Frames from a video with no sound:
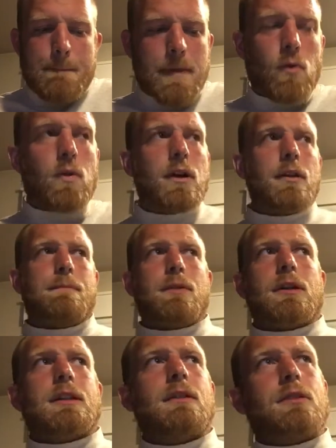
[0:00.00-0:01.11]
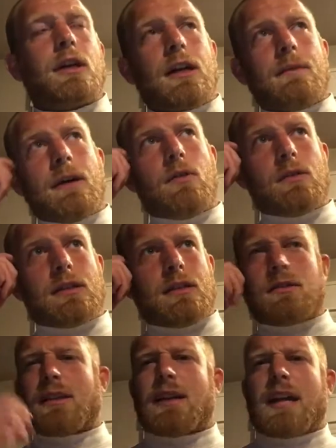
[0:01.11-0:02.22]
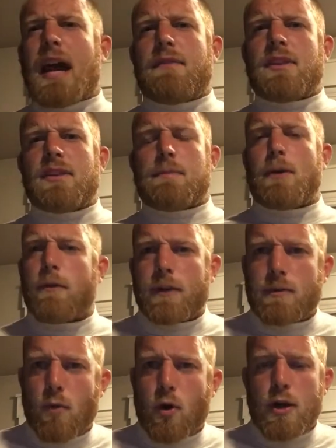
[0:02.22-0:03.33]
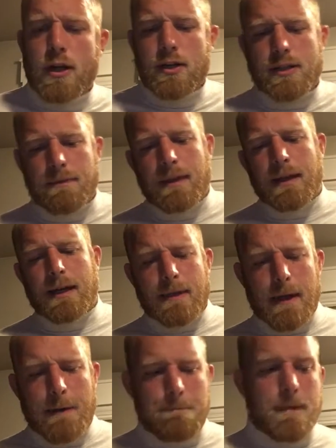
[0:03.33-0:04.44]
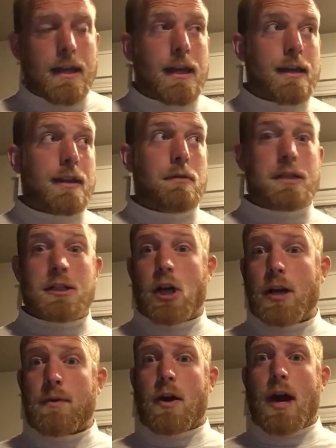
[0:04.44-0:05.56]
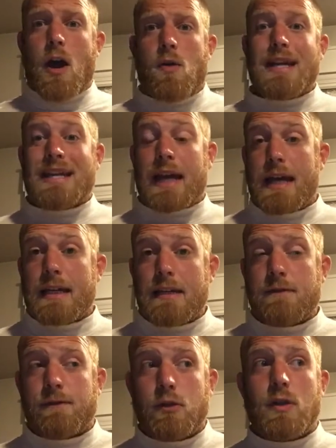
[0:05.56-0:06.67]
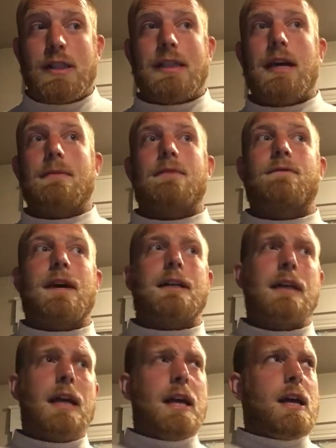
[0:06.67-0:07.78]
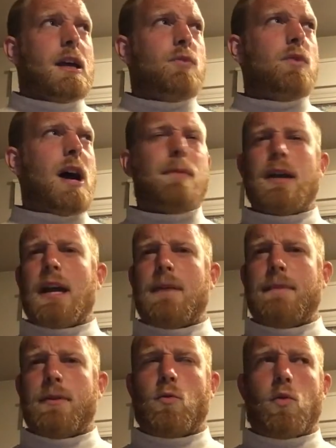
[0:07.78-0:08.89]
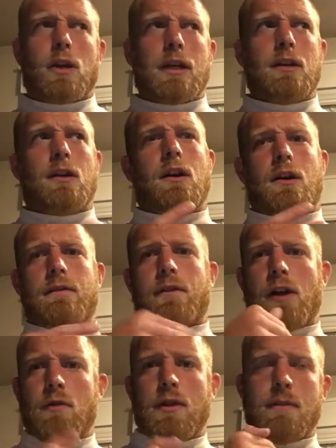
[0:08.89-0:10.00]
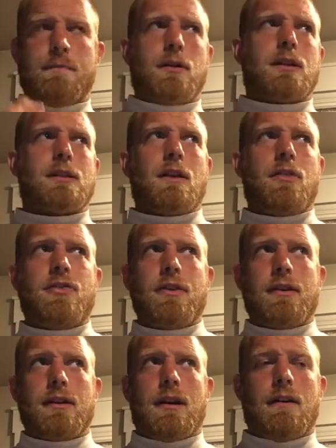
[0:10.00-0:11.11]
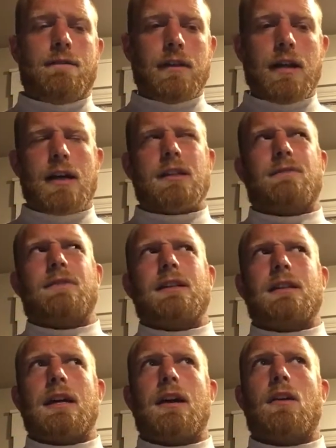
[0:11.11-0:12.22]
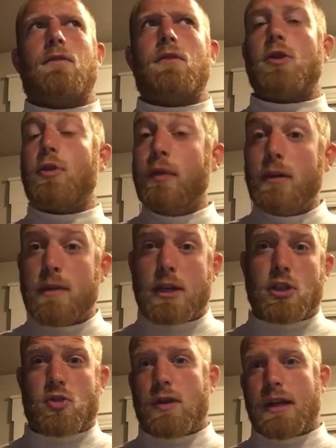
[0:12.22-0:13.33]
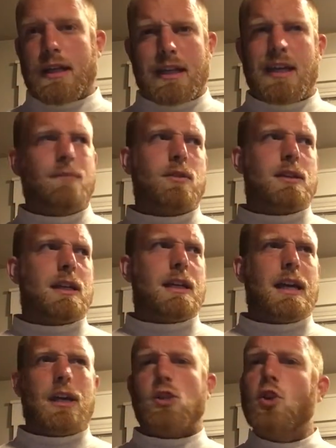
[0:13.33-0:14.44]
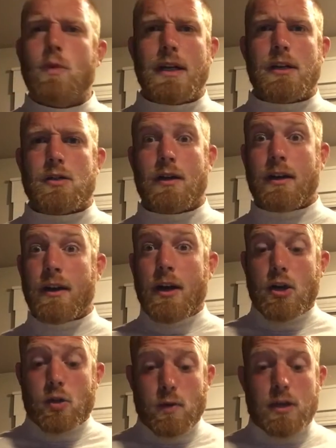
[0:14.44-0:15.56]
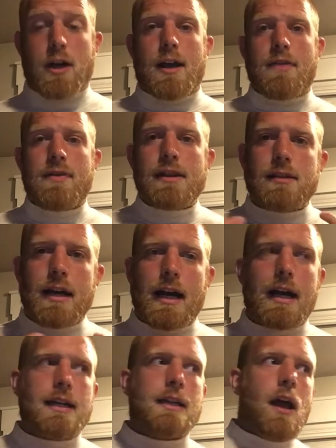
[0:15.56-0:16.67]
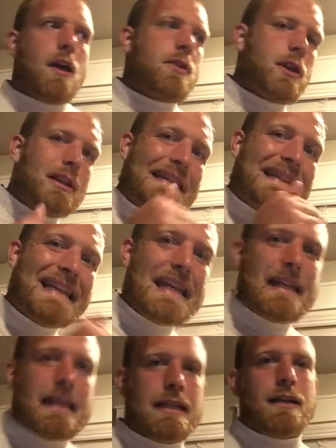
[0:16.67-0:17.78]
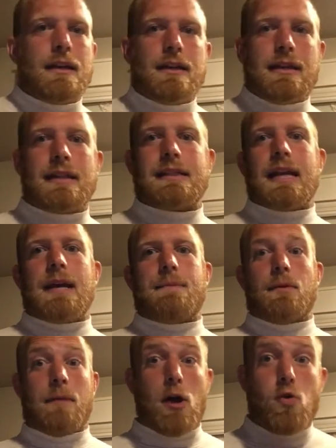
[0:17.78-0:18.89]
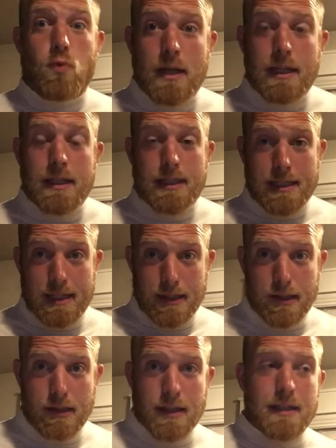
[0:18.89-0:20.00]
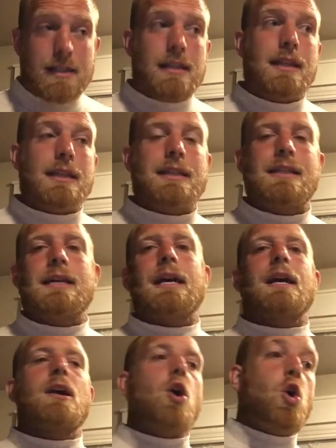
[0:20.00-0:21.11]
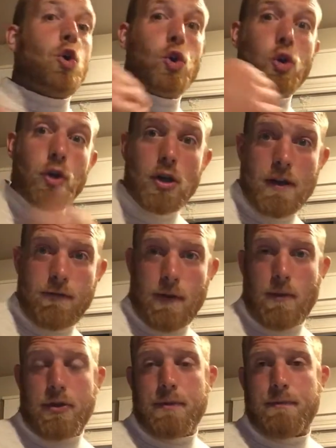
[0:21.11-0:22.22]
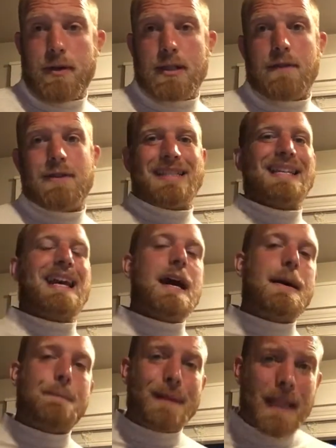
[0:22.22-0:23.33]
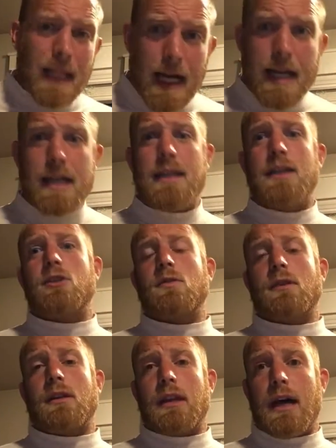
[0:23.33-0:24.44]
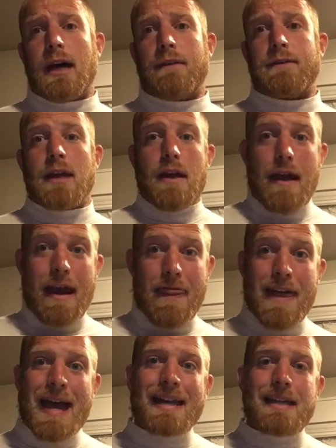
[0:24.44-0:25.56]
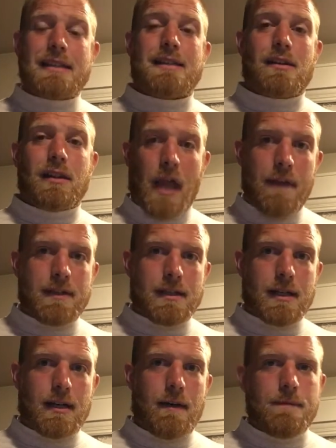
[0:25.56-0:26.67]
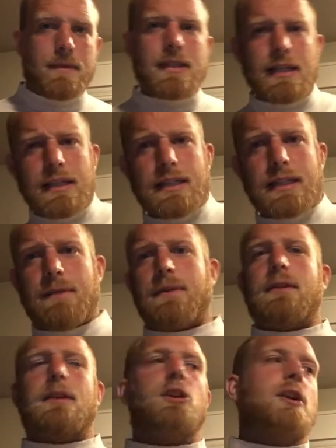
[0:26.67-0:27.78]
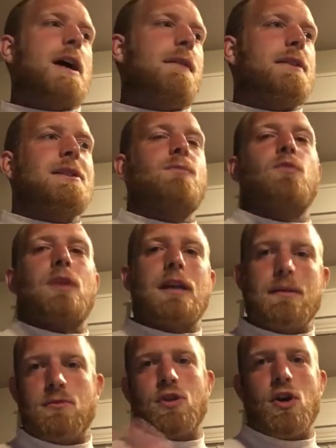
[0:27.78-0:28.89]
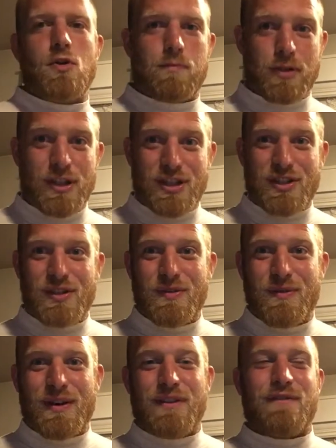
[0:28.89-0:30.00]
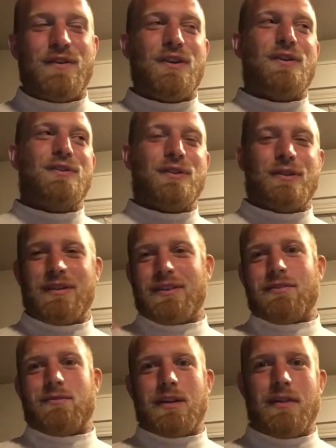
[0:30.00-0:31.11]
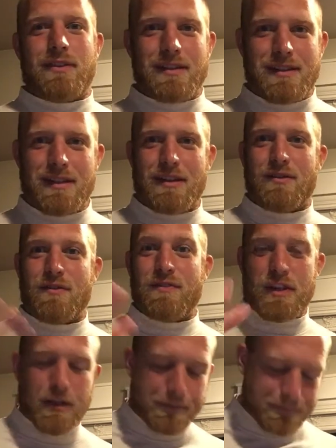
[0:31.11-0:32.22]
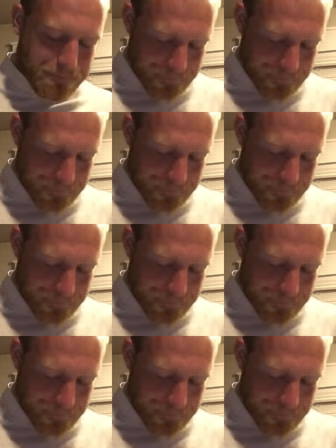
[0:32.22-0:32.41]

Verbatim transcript: But one of the books they were talking about was it was like having the perfect morning or something like that. And they were talking about how it had influenced them. In fact, Robert had been working on following the books uh, philosophies now for three weeks straight, and Kim was like at two weeks straight. So we're talking, these are guys that are leading the example by reading still to this day, learning from what the books have to say, applying it to their lives, and that is their lifestyle. This isn't something that you're having some random Joe preach to you on the phone or, you know, whatever, this, you know, a video.